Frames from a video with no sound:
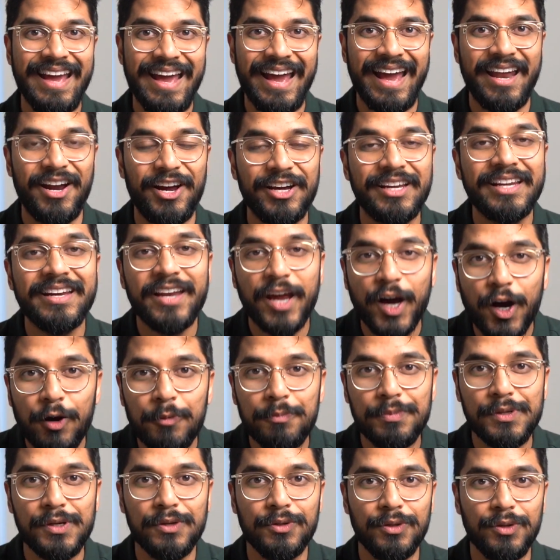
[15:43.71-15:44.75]
and I can
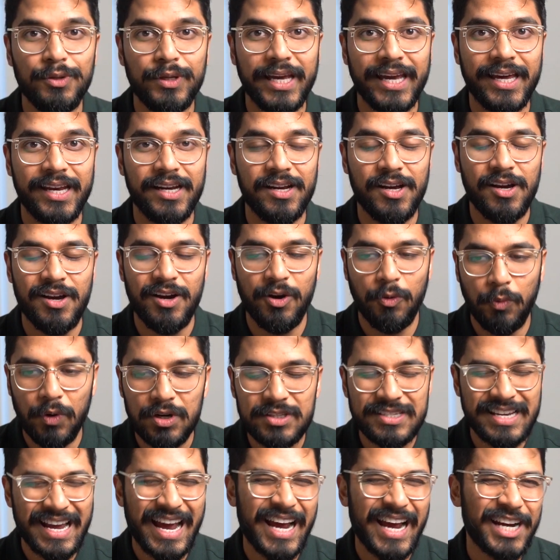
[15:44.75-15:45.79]
help you look at
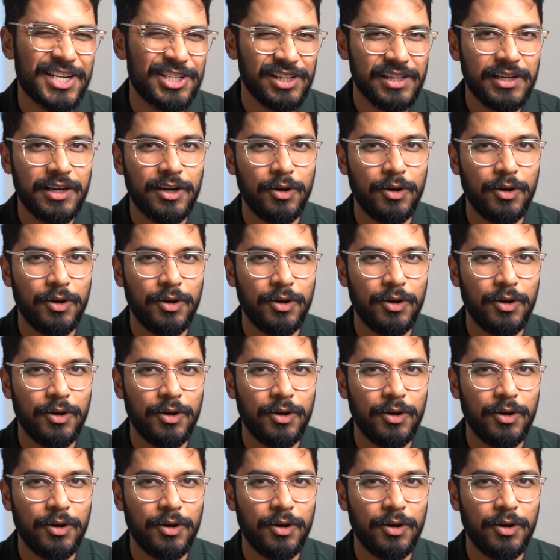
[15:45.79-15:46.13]
what's actually